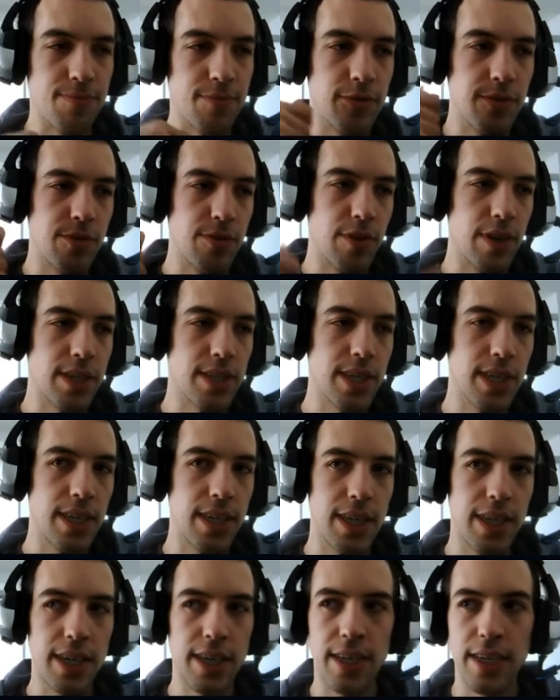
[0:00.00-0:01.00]
first
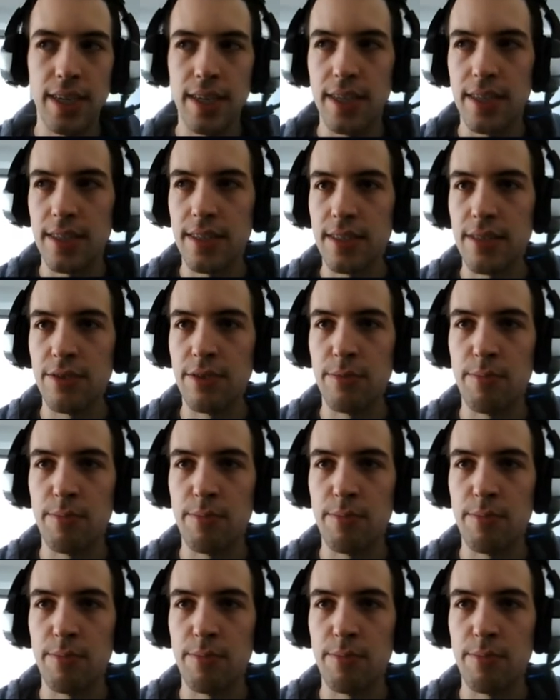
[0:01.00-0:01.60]
idea here is to